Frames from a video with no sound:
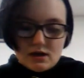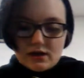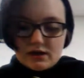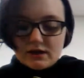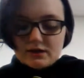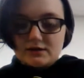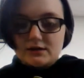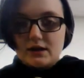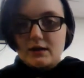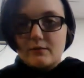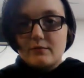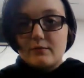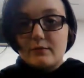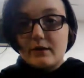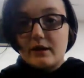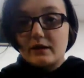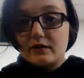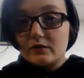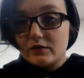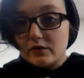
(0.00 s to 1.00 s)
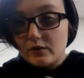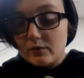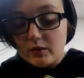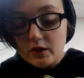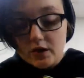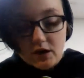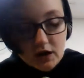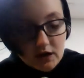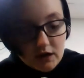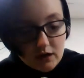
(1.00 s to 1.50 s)
like I said, I'm a bad
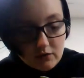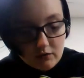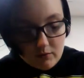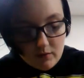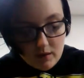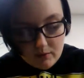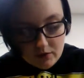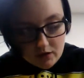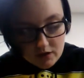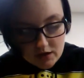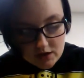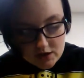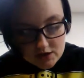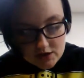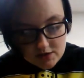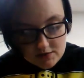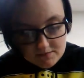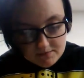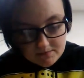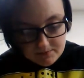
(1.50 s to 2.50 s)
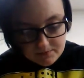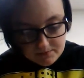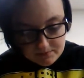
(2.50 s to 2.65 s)
YouTuber and I can't remember all that shit.